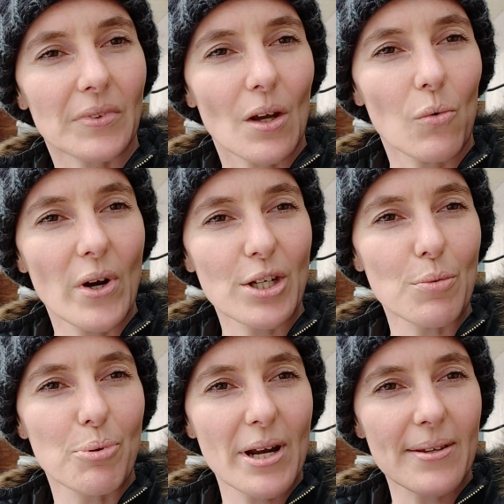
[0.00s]
when you
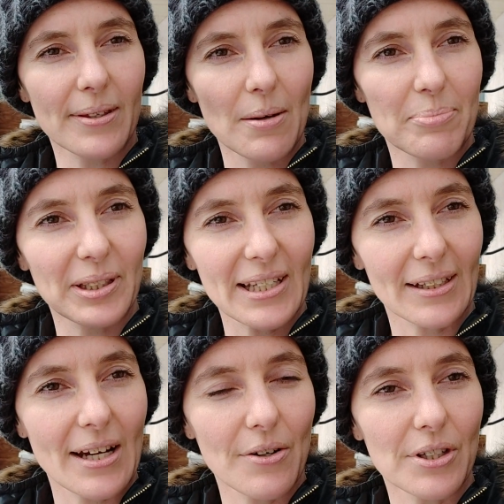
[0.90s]
breathe
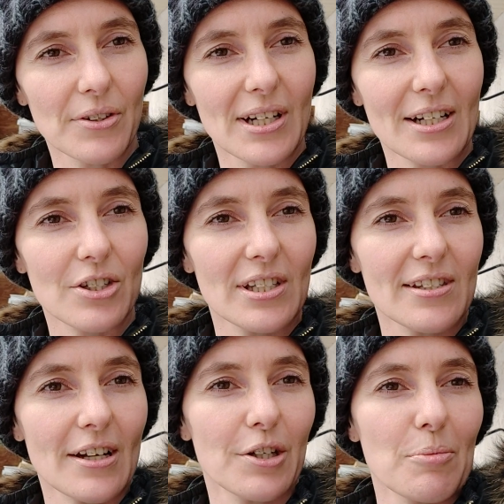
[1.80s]
completely out, you can actually
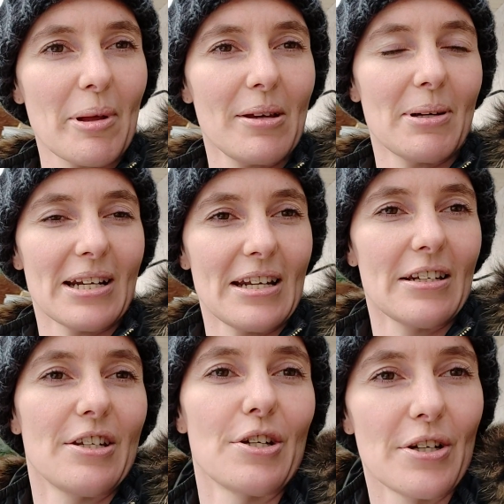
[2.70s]
suck your belly button
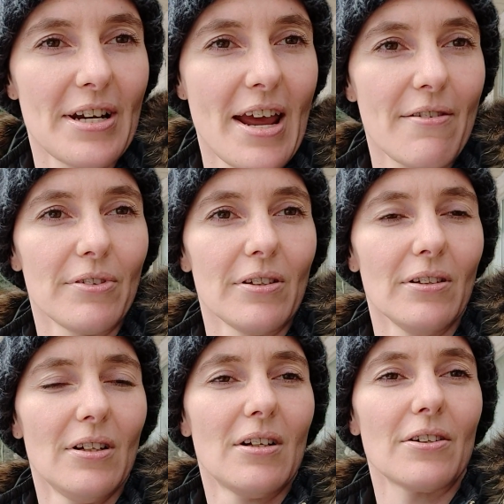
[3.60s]
into your navel,
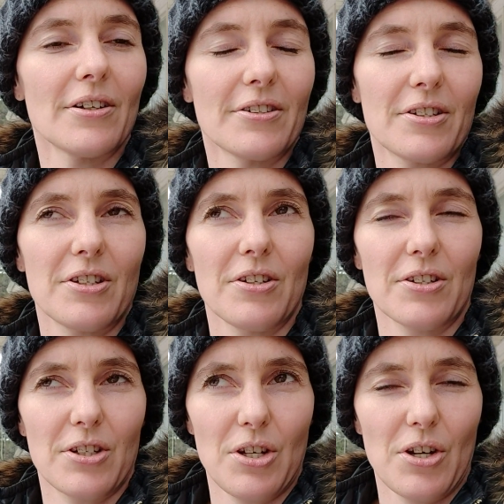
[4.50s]
or
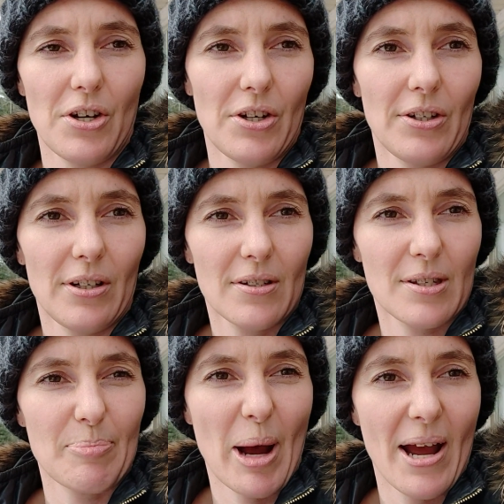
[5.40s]
to your
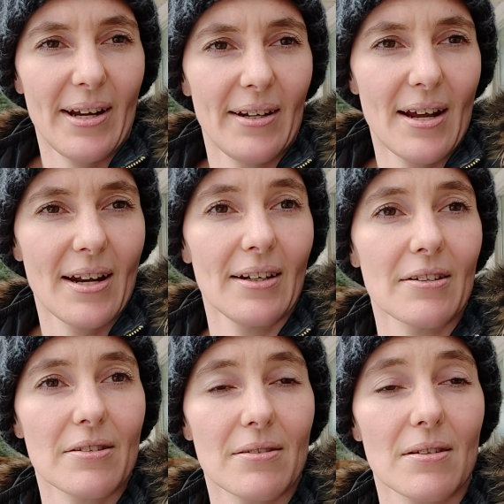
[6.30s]
spine, and
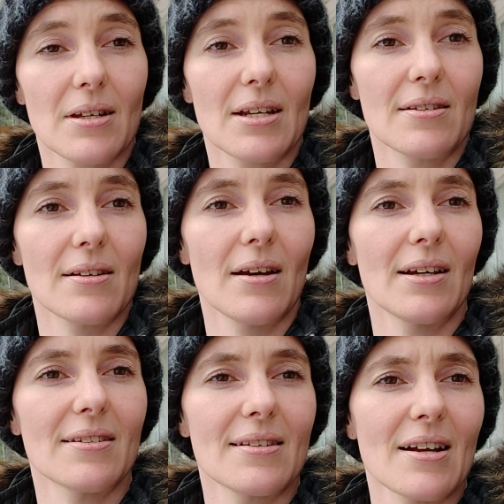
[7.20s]
it's
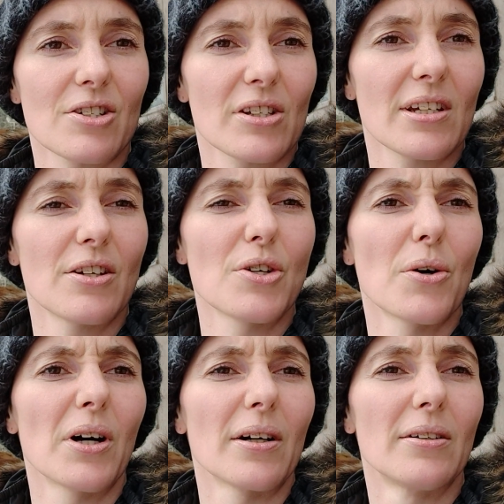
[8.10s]
actually a
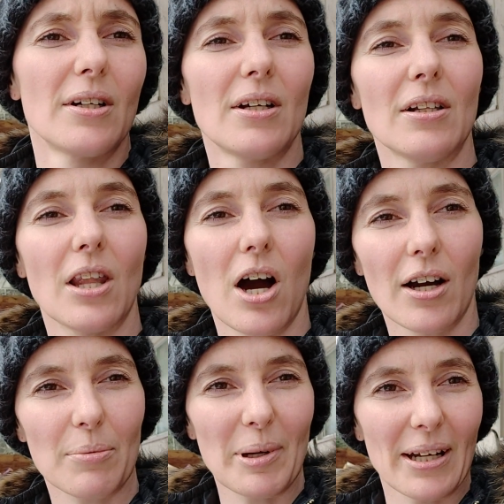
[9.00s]
yoga
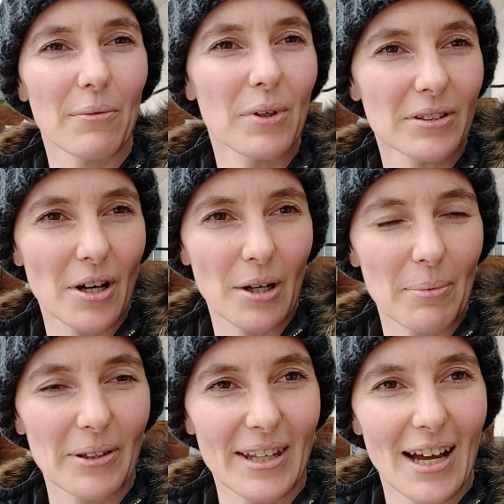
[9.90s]
lock, but we'll talk
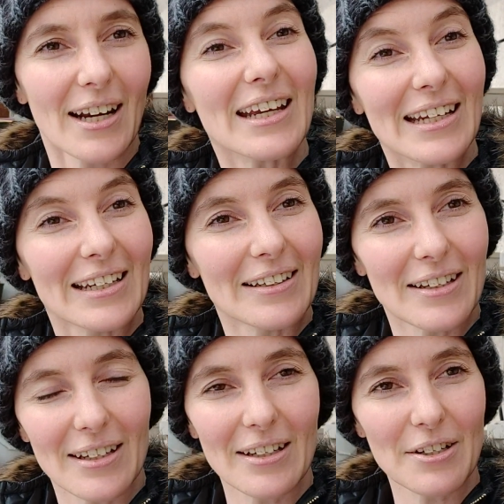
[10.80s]
about that in
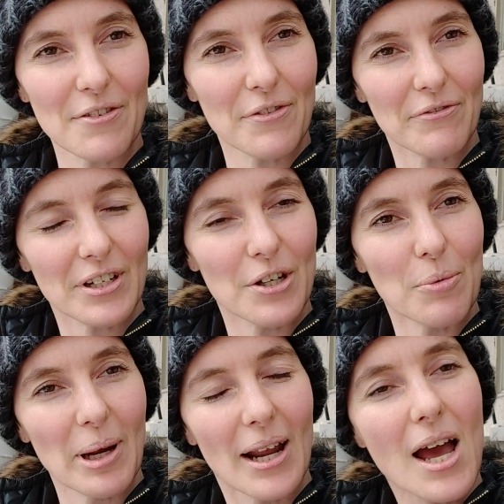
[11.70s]
a different video.
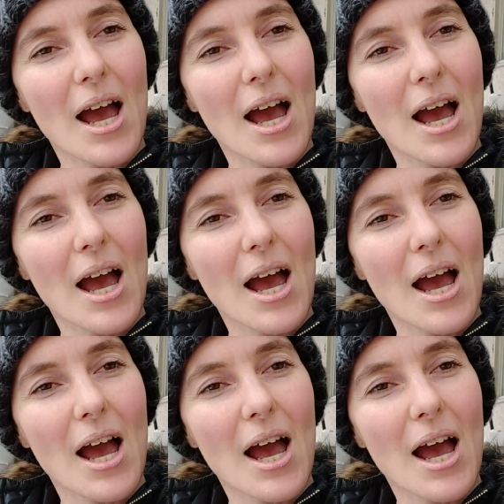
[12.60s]
But